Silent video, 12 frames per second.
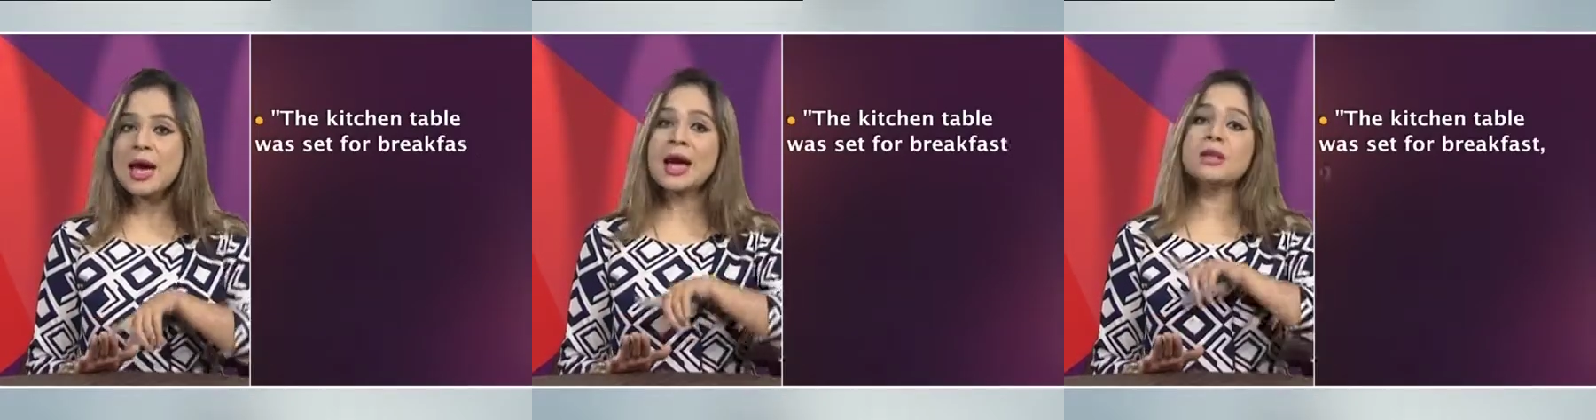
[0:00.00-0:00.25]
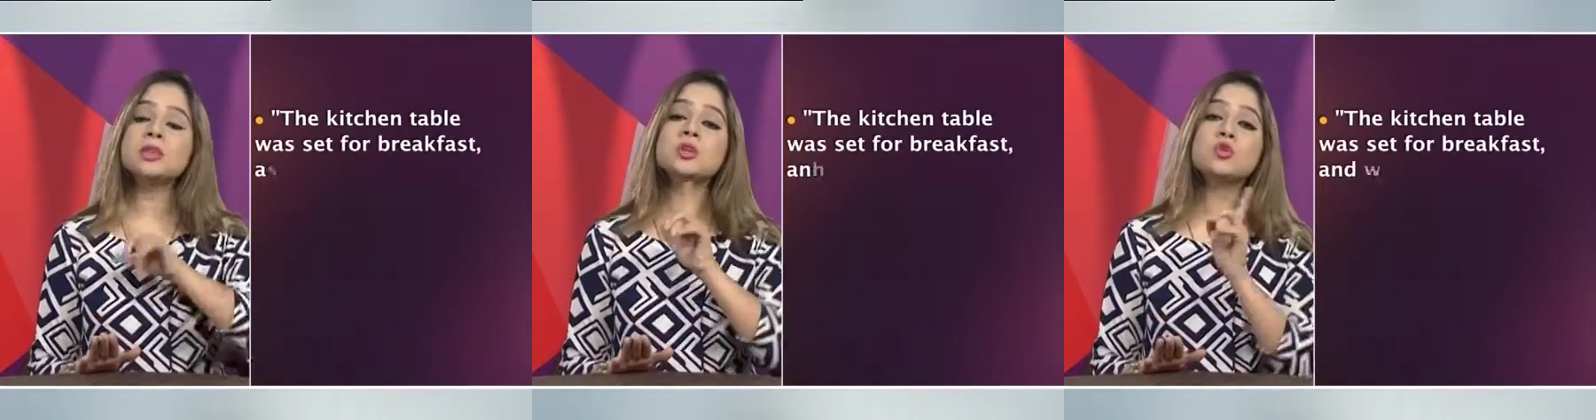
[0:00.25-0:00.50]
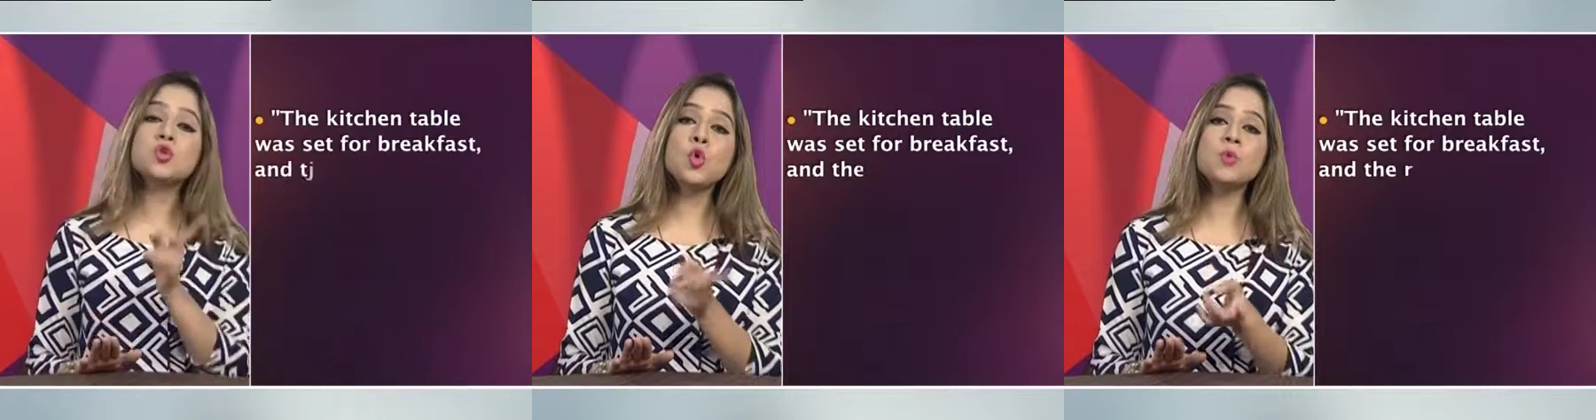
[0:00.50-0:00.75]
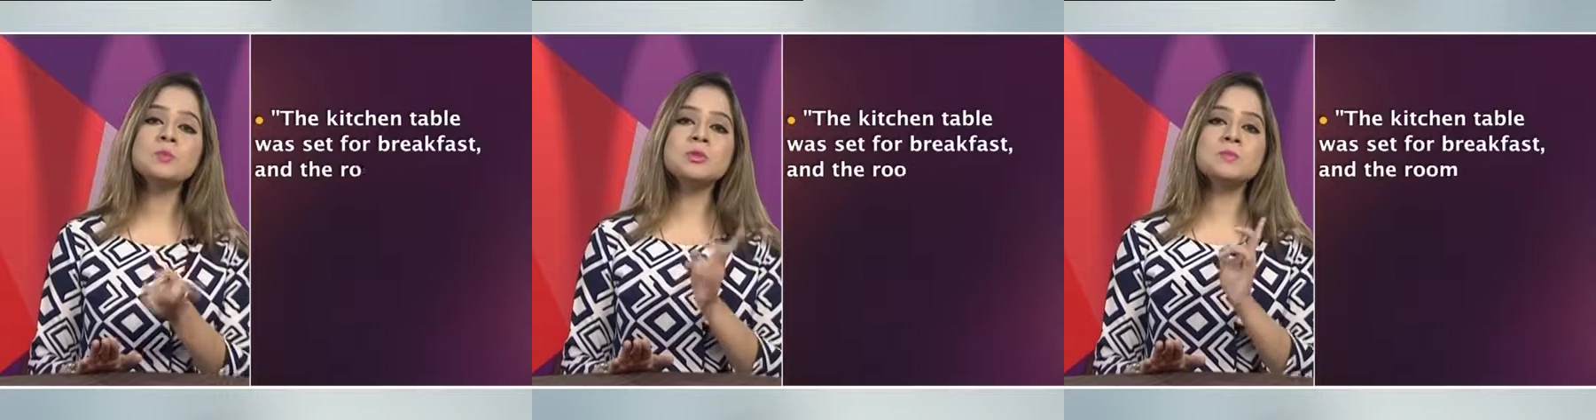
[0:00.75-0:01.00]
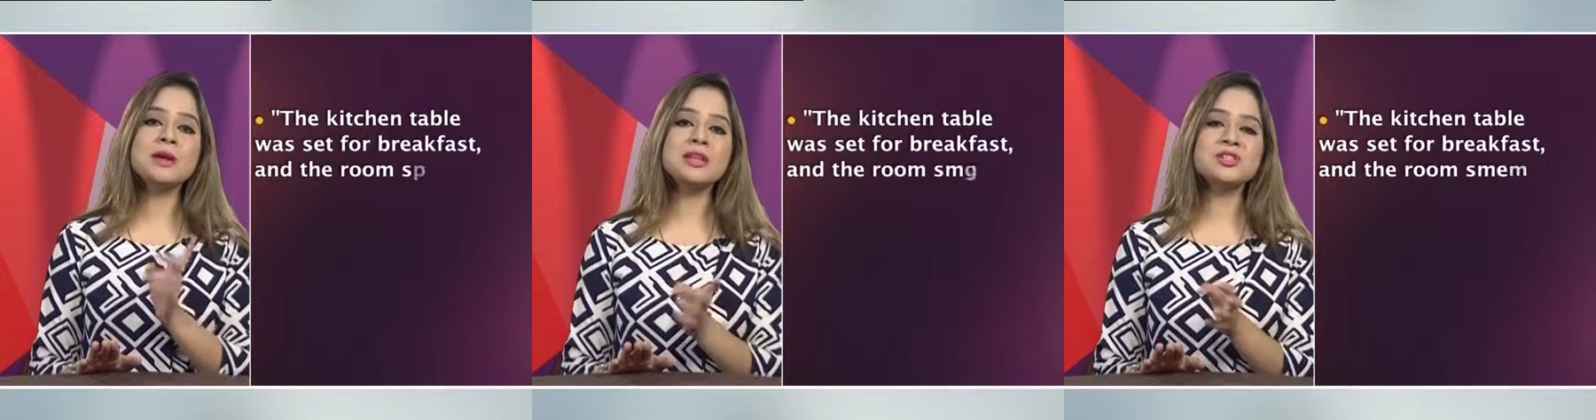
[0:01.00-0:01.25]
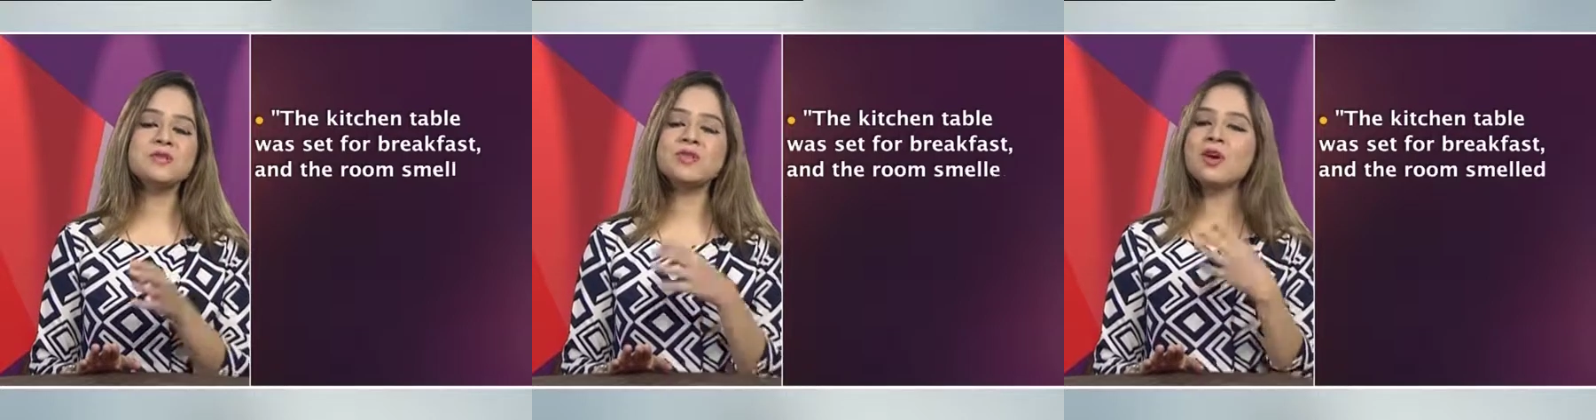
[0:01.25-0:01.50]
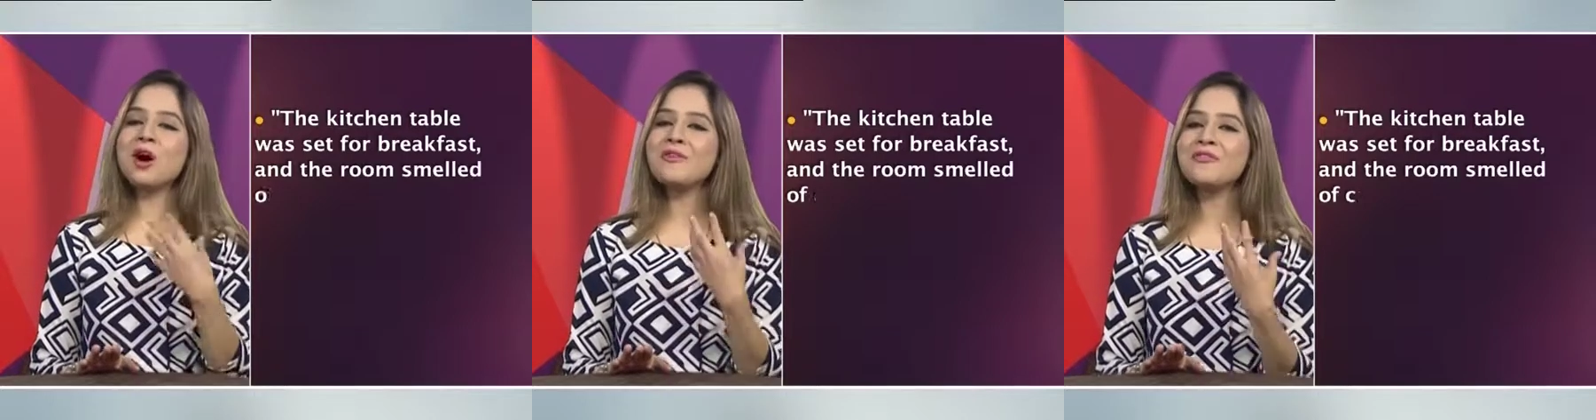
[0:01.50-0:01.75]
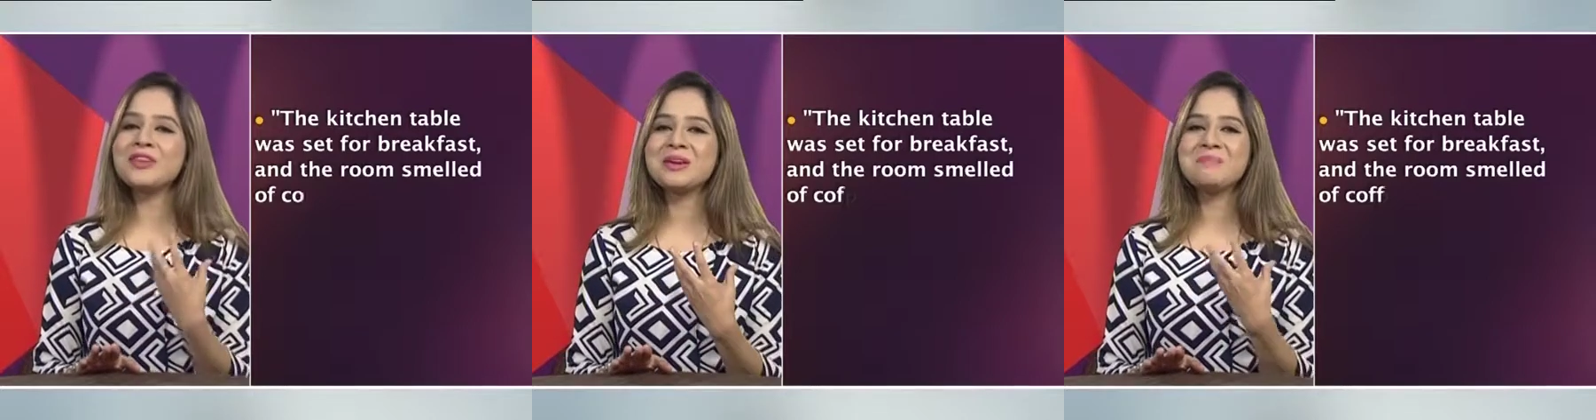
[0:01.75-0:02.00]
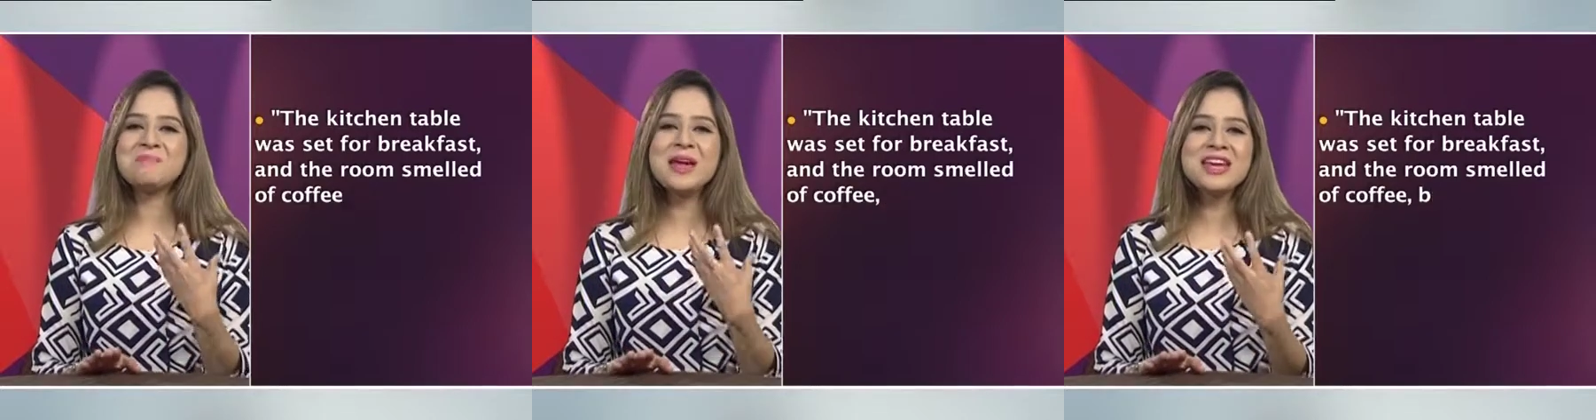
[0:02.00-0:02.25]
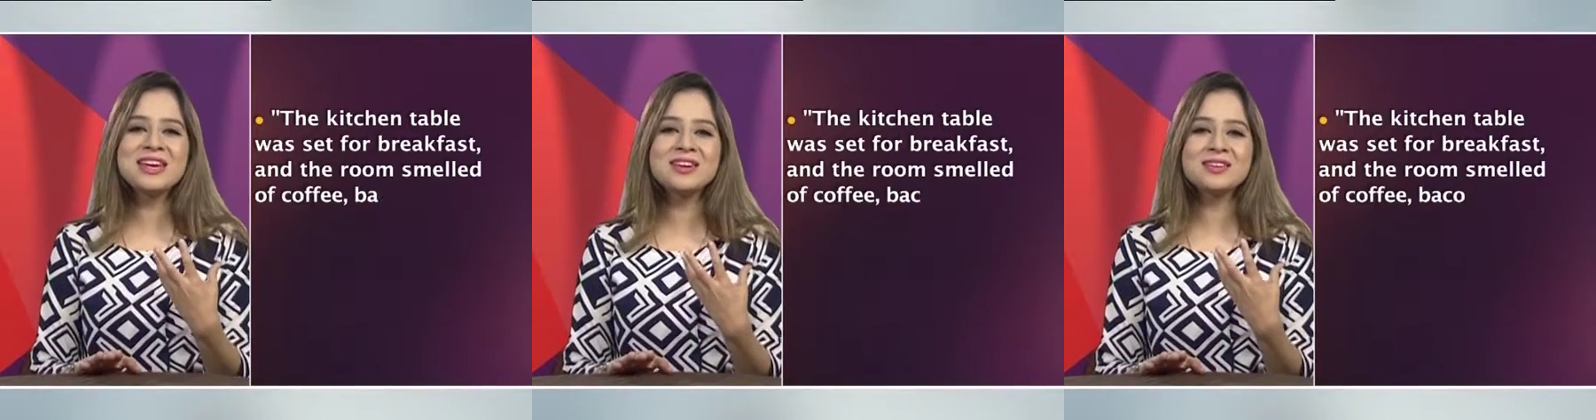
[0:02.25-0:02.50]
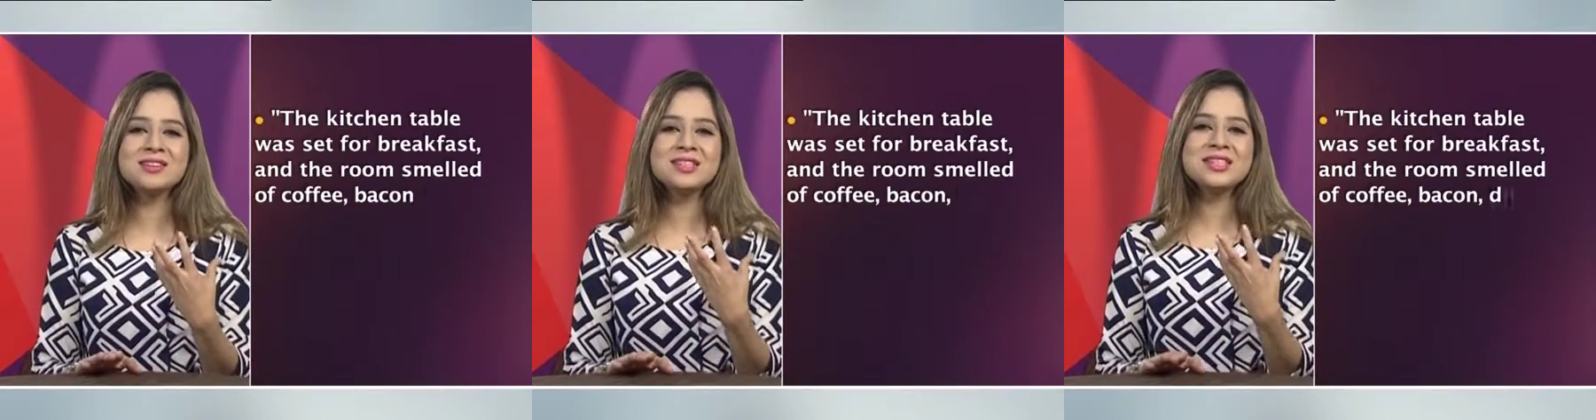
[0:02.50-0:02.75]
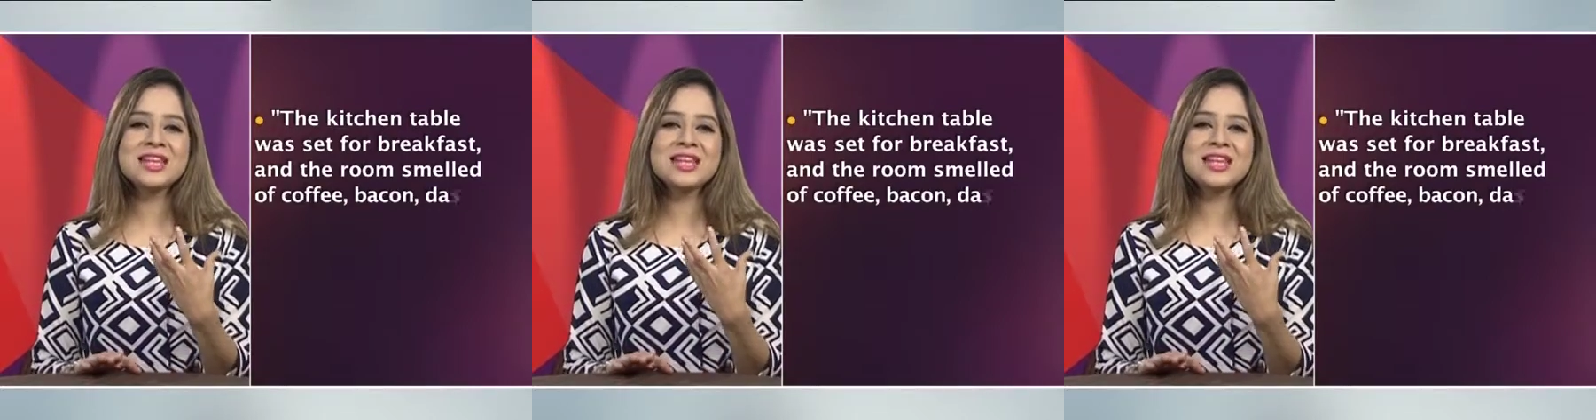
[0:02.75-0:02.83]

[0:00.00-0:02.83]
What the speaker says: and the room smelled of coffee, bacon,